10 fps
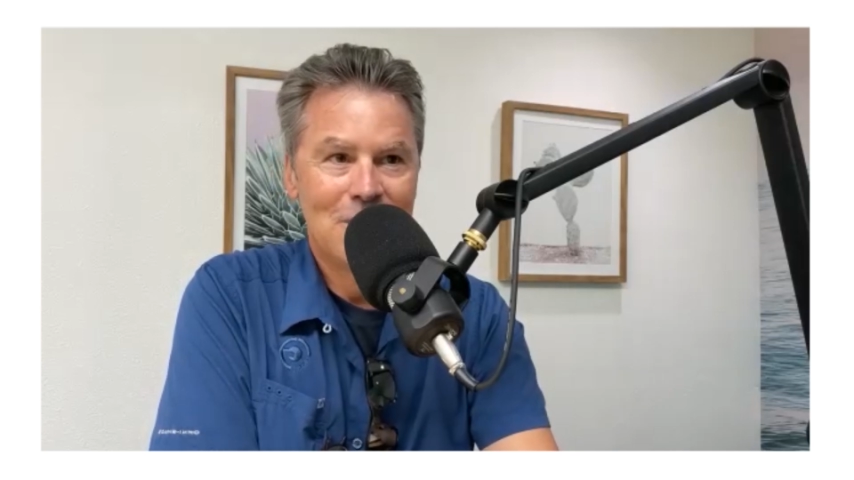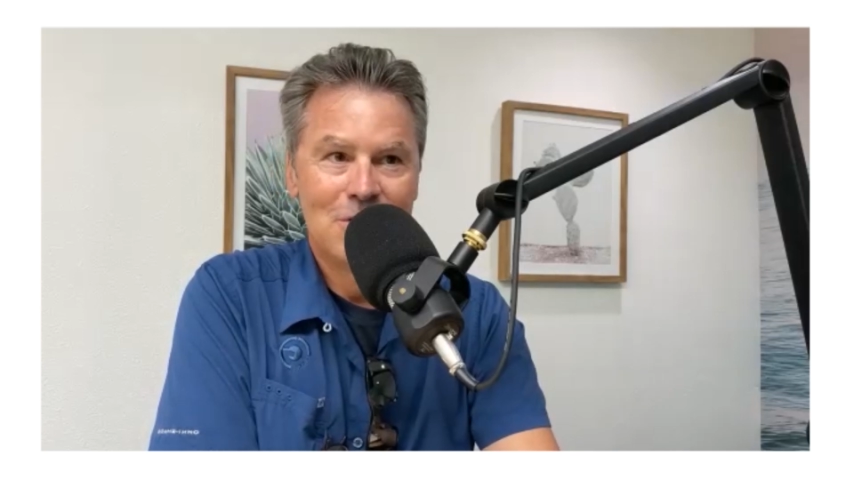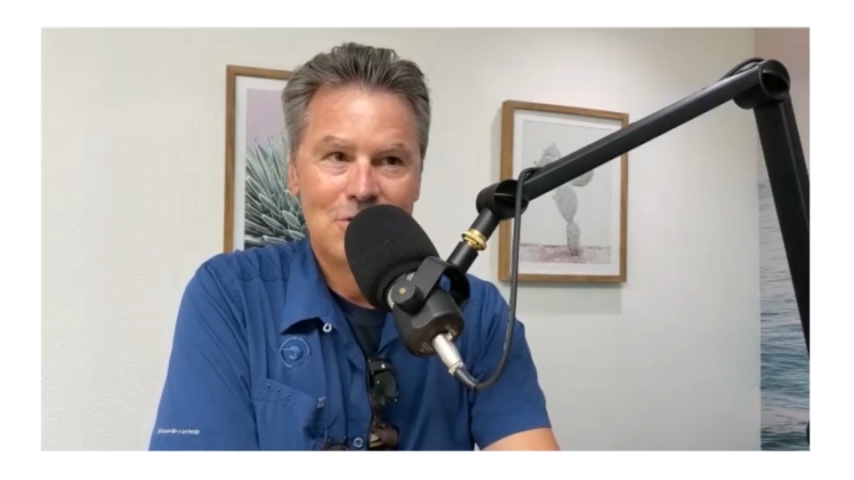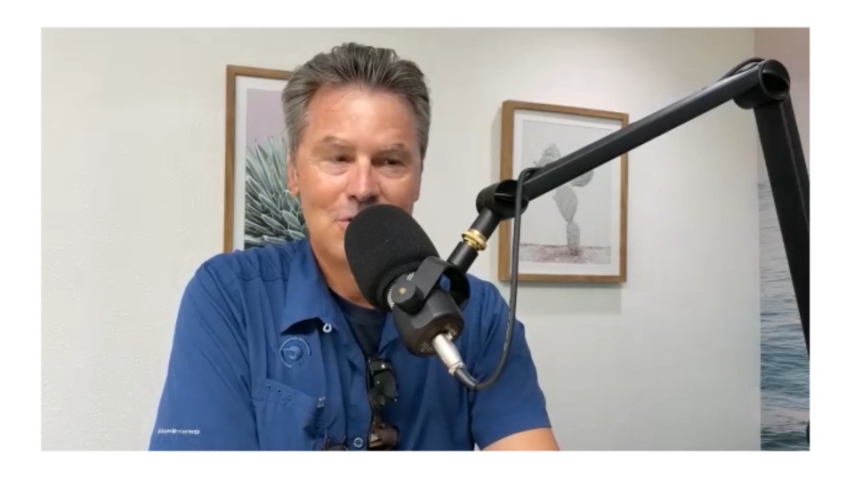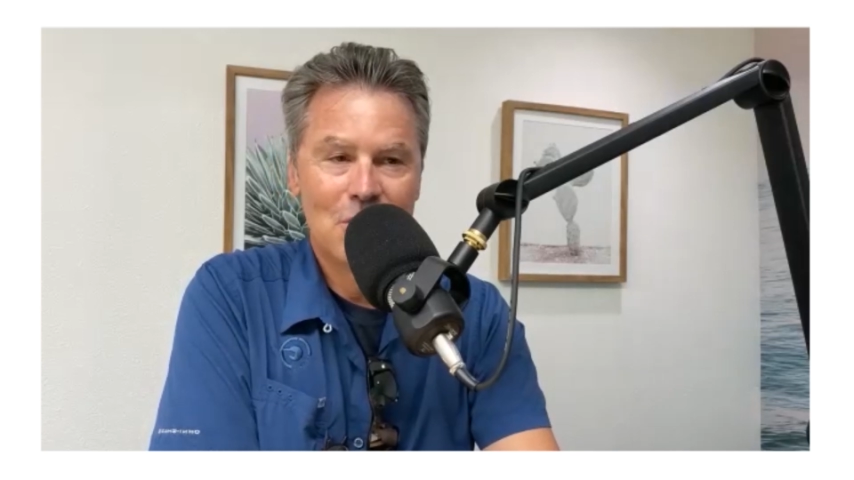
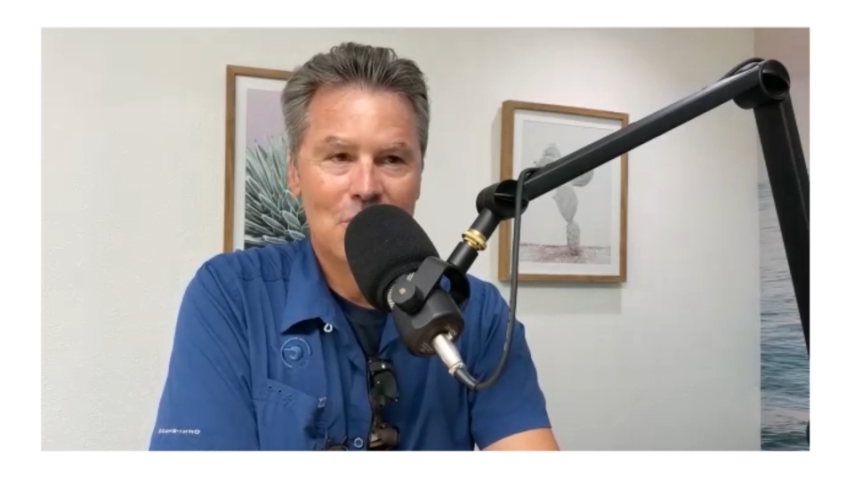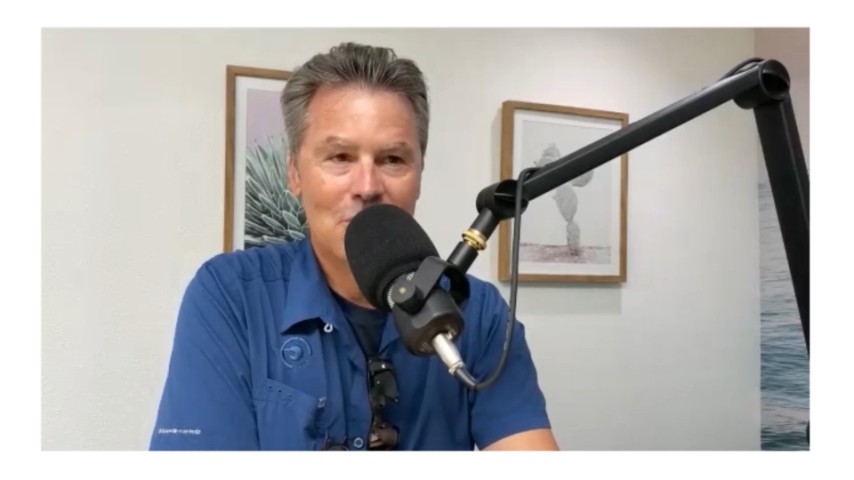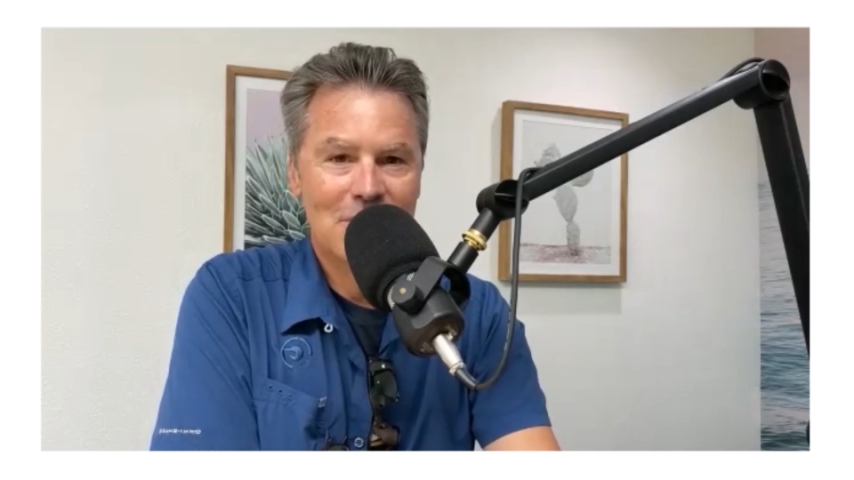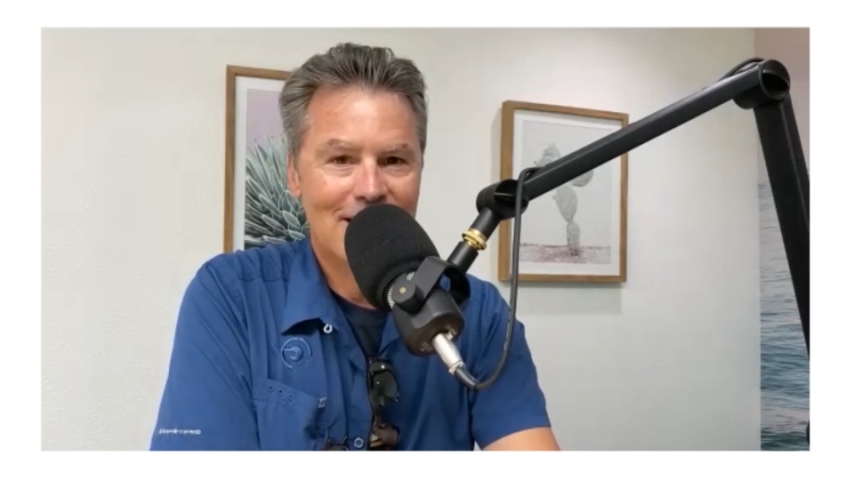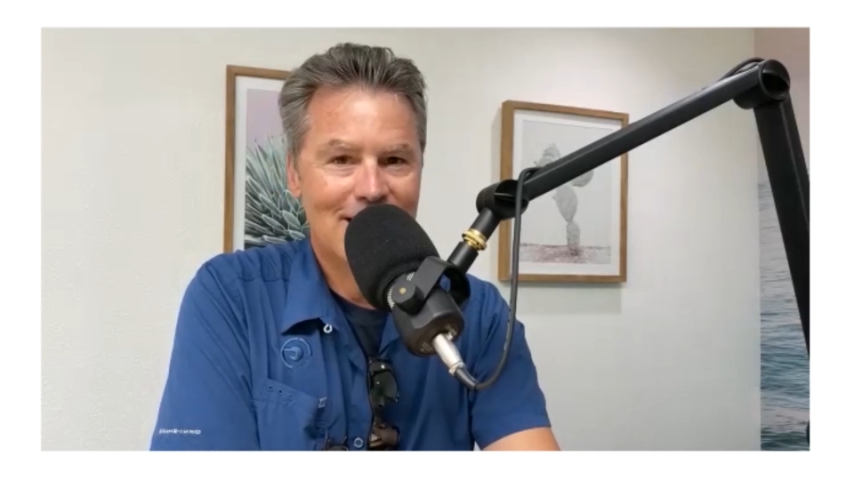So,
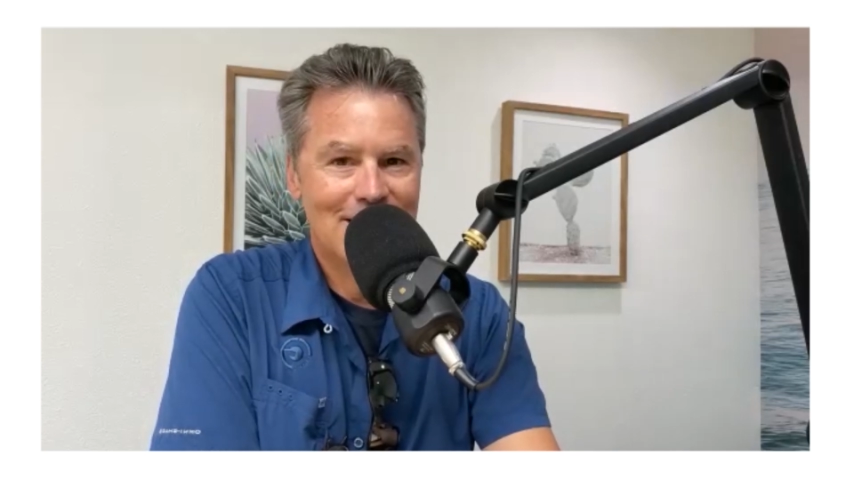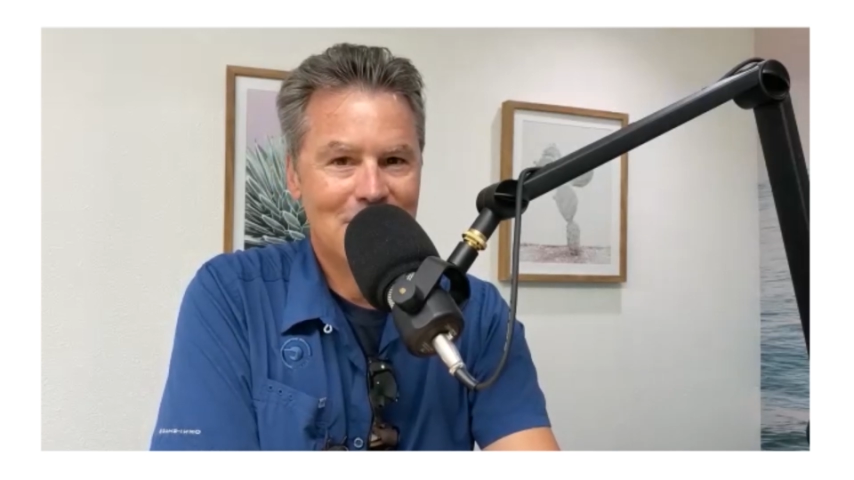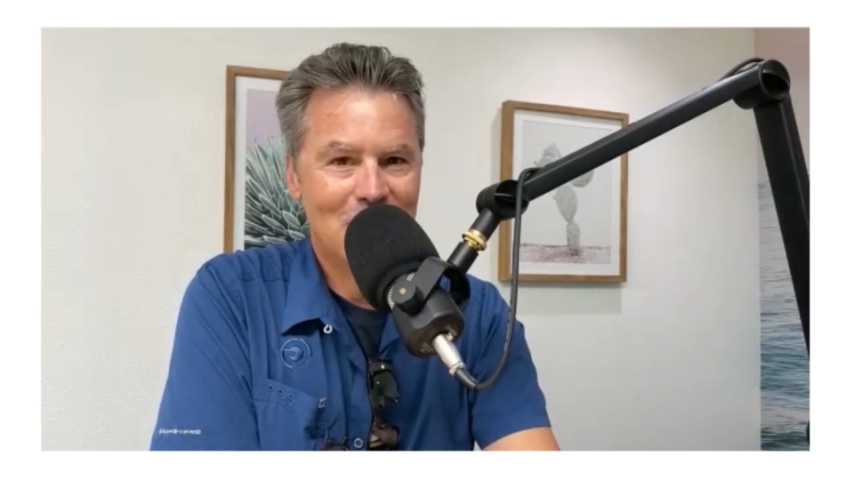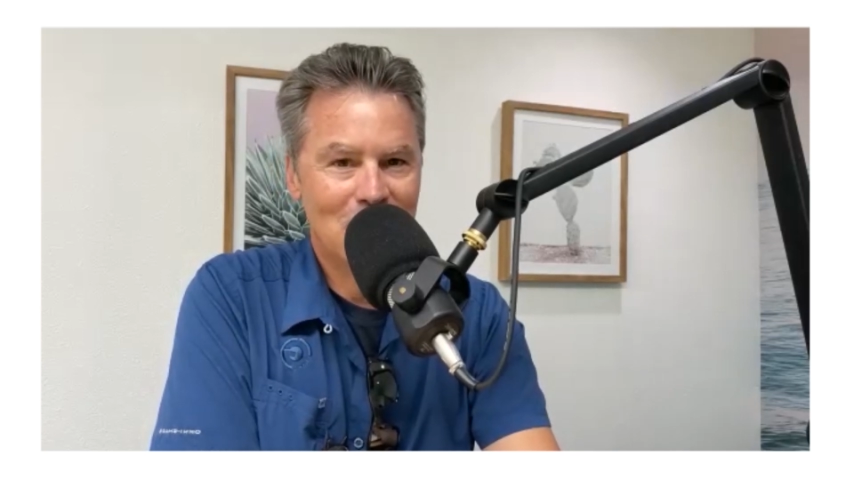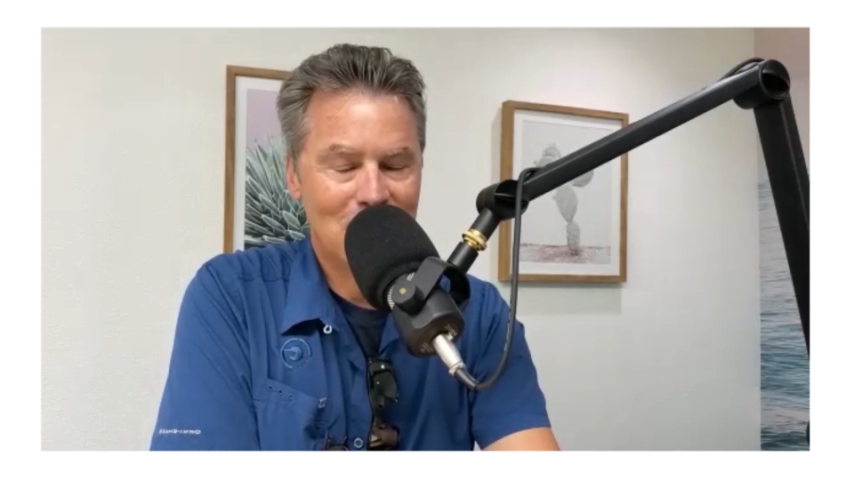
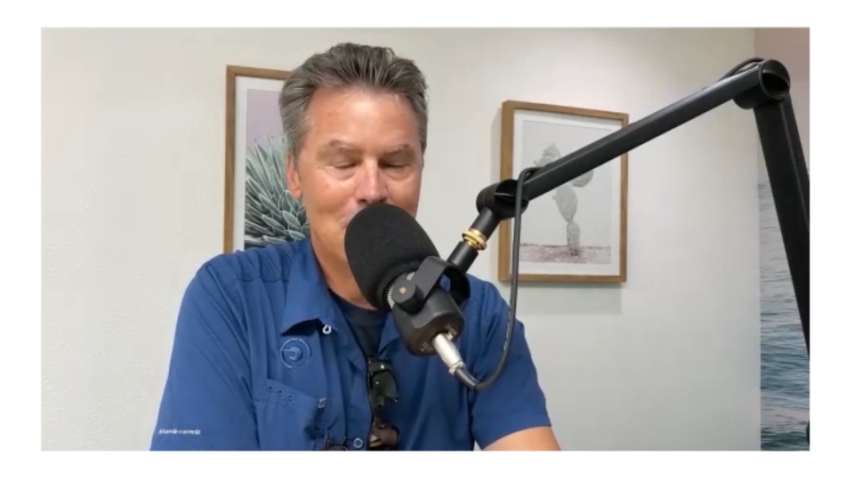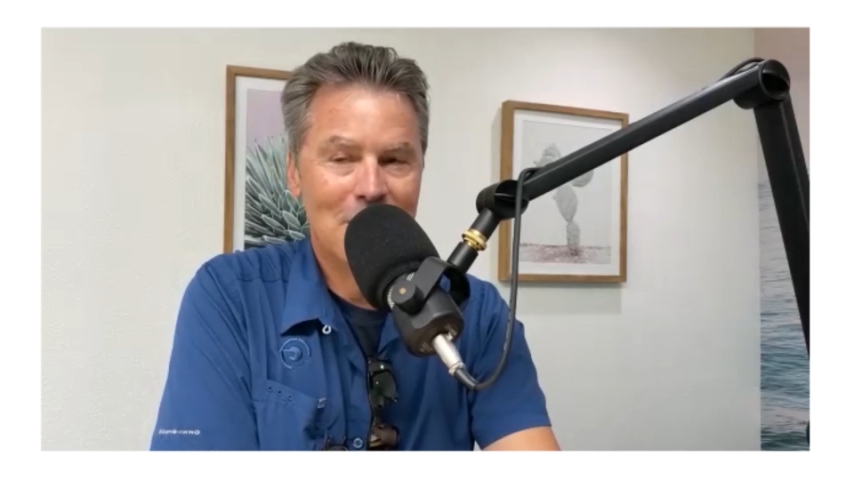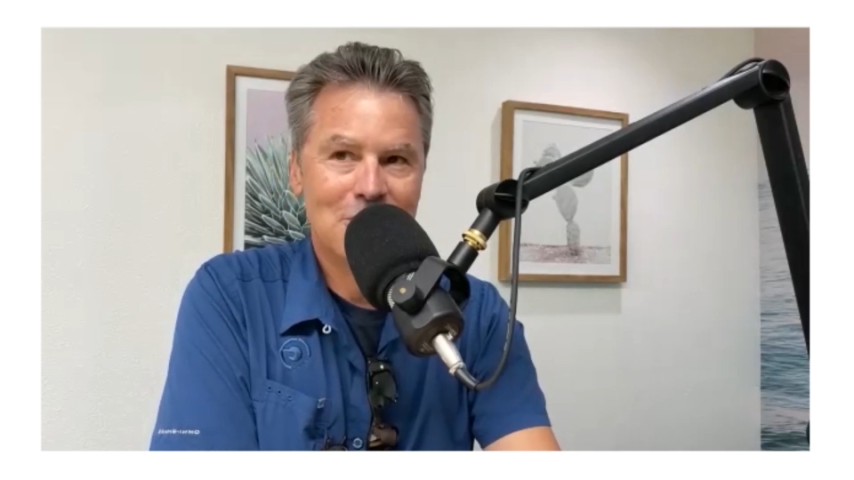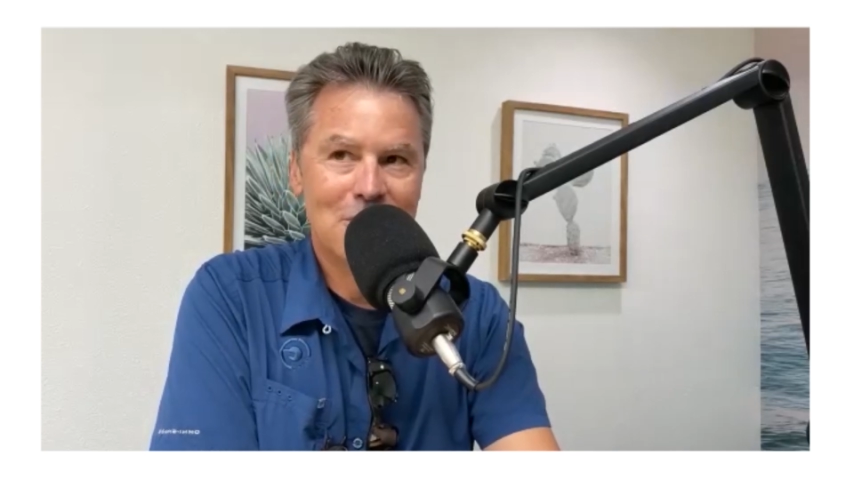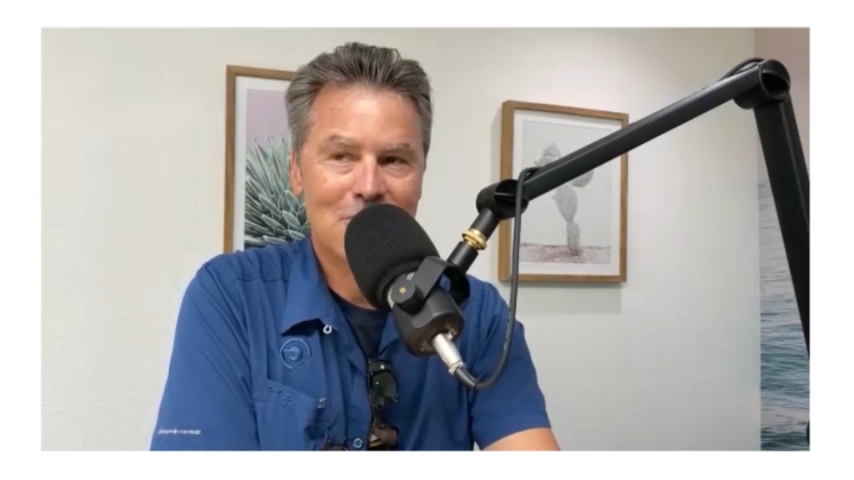you mentioned